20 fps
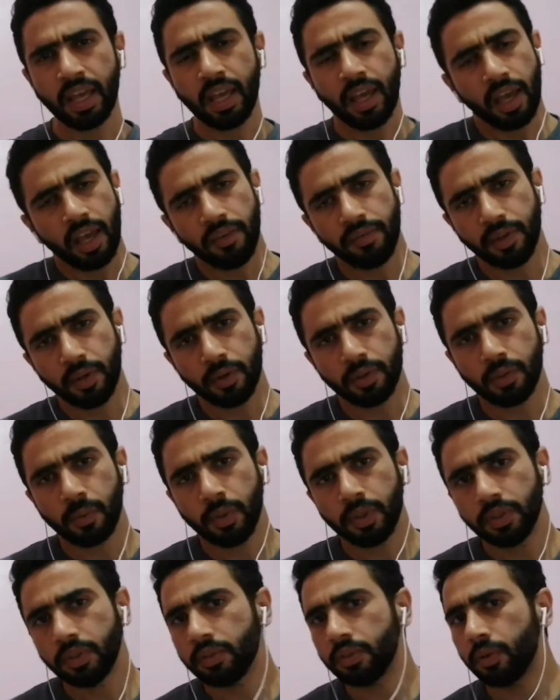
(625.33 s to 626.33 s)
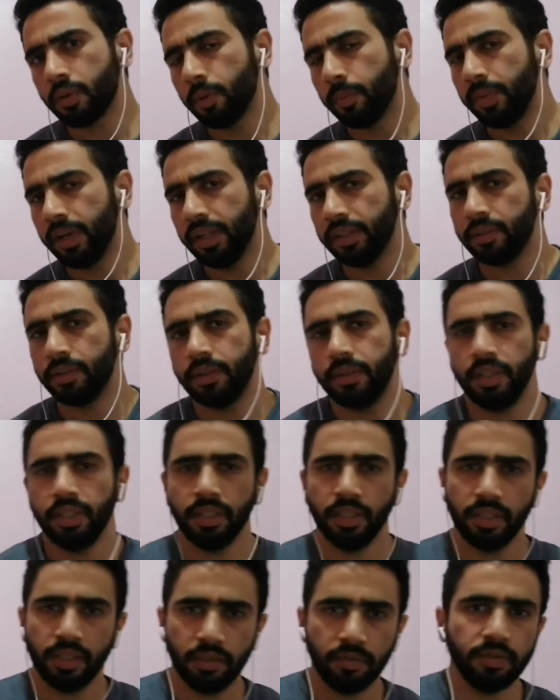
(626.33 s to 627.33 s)
If the user wants to go back to that
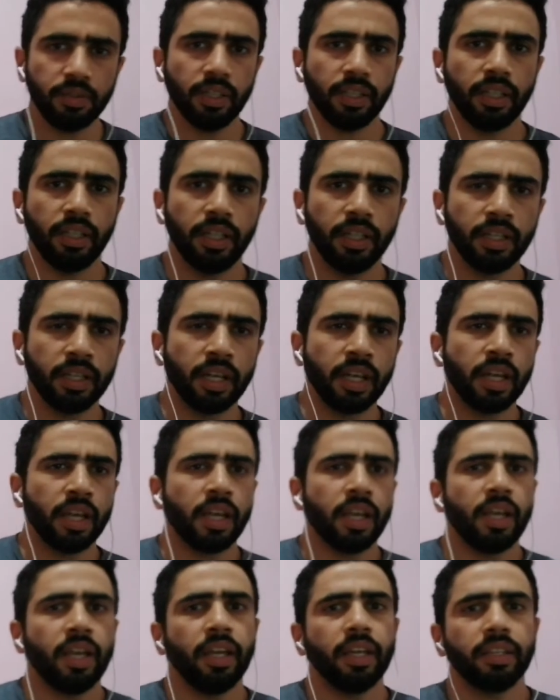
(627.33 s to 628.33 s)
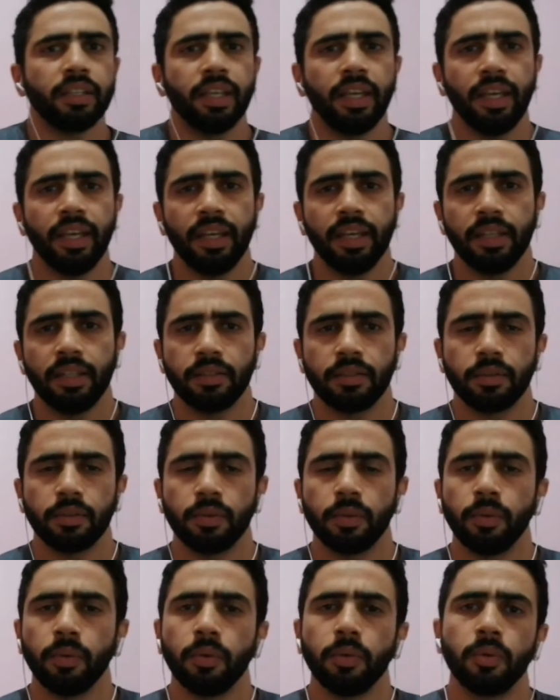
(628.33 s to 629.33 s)
activity again, it has
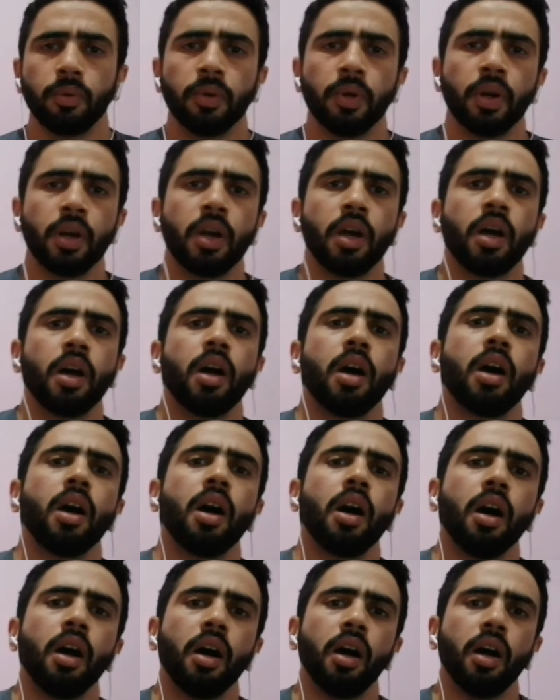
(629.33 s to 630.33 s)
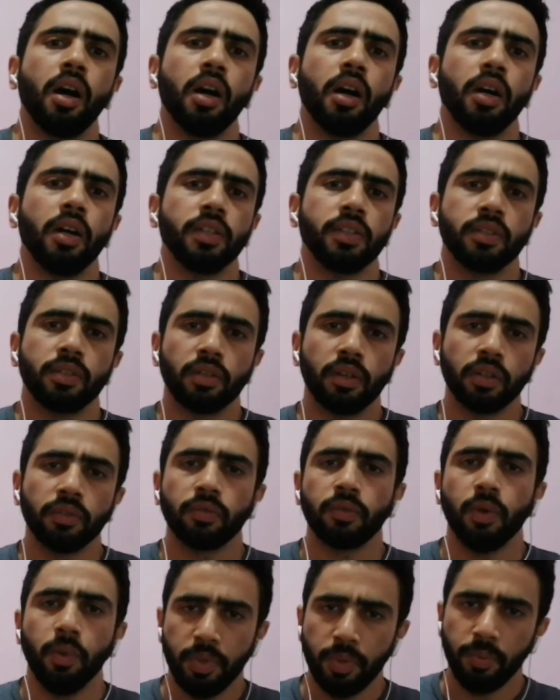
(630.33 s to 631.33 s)
to start
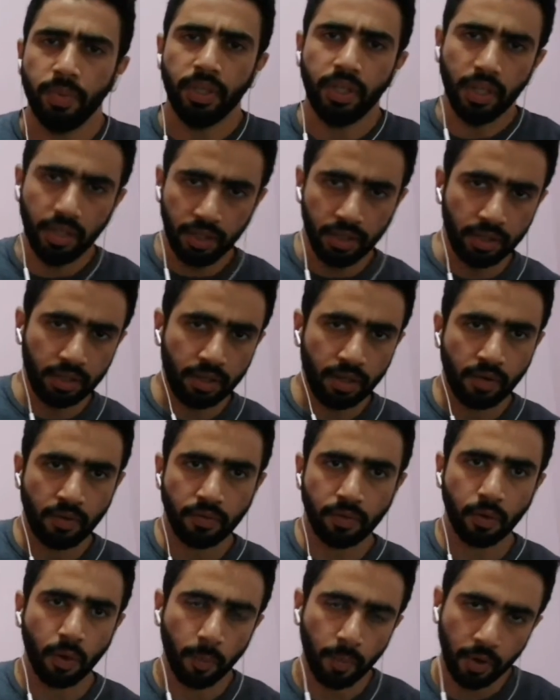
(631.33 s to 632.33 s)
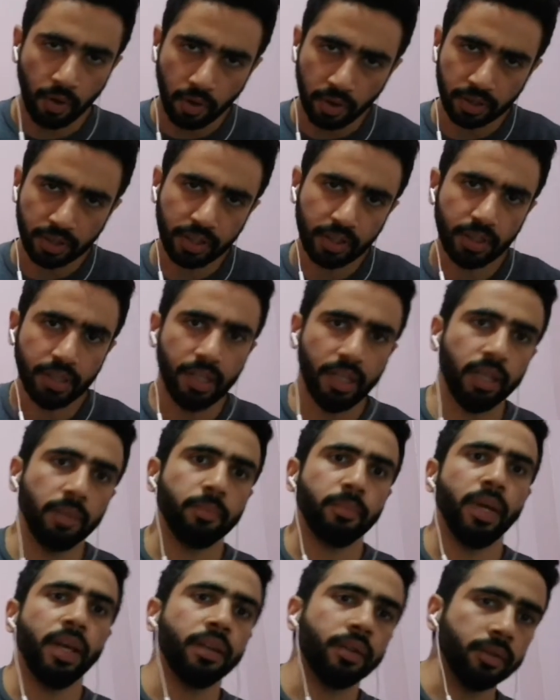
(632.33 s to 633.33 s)
from the beginning, from onCreate
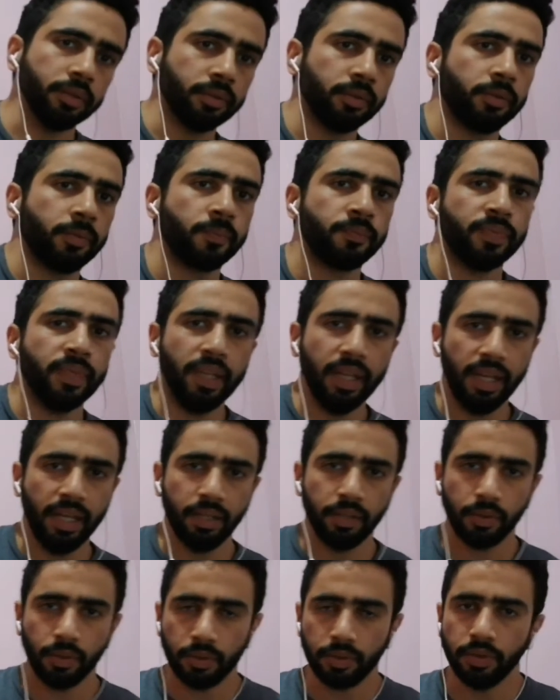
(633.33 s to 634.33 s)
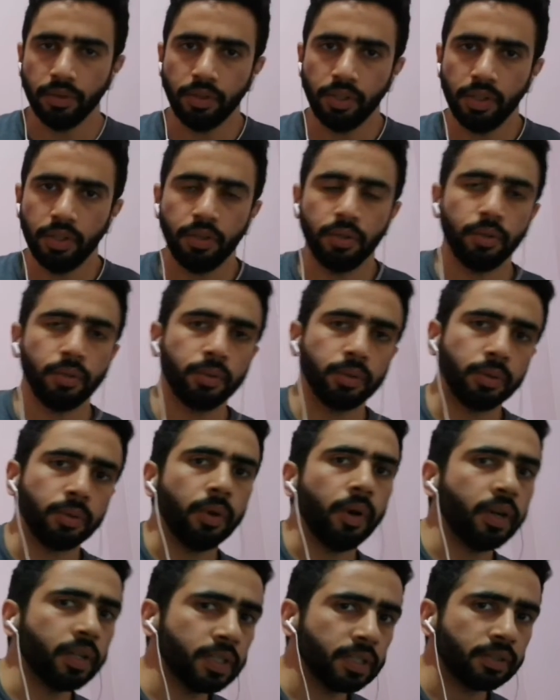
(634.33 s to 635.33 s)
method, and continue to
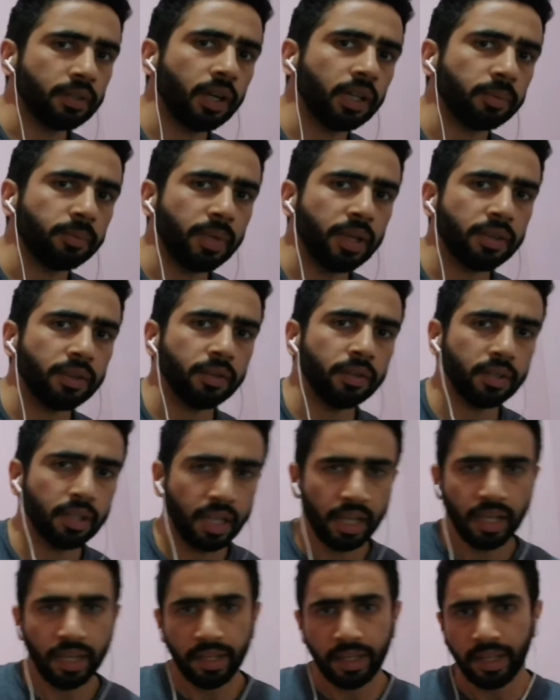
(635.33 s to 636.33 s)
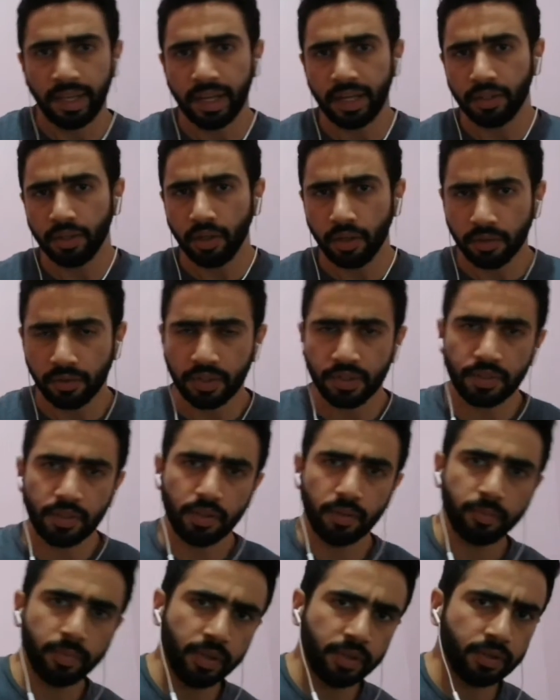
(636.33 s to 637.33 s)
onStart method and
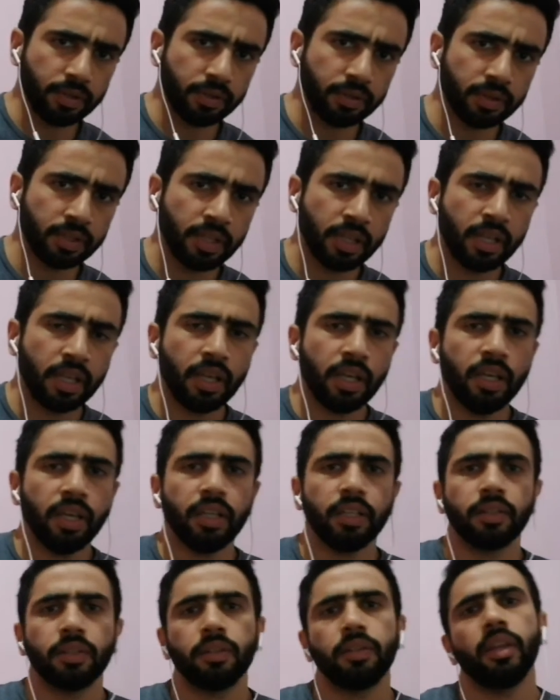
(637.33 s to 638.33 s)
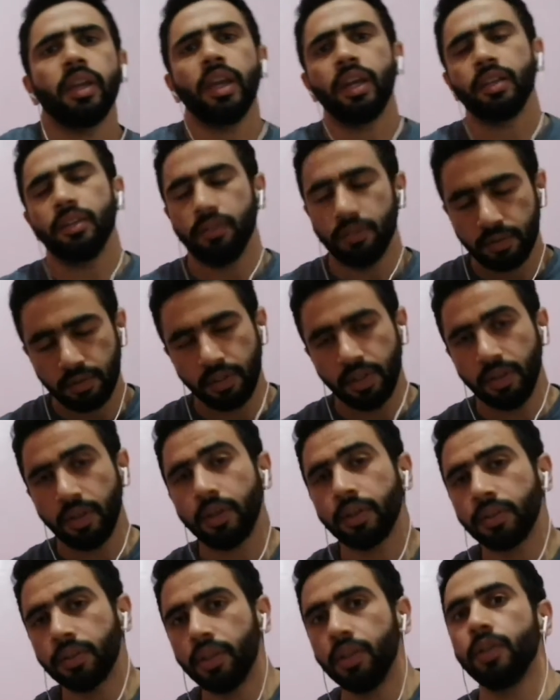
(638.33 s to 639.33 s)
onResume method, and then
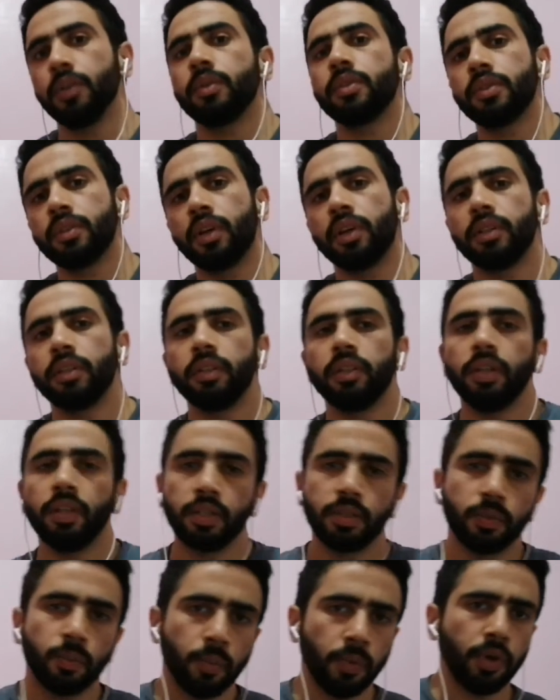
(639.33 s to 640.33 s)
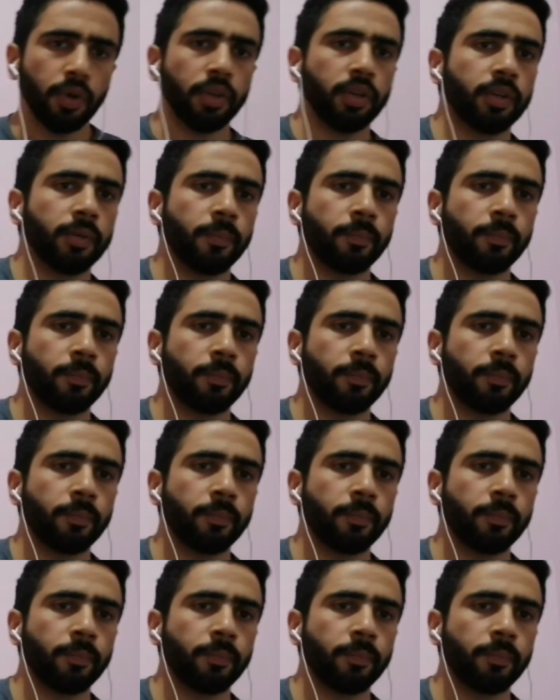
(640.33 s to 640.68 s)
continue starting its work.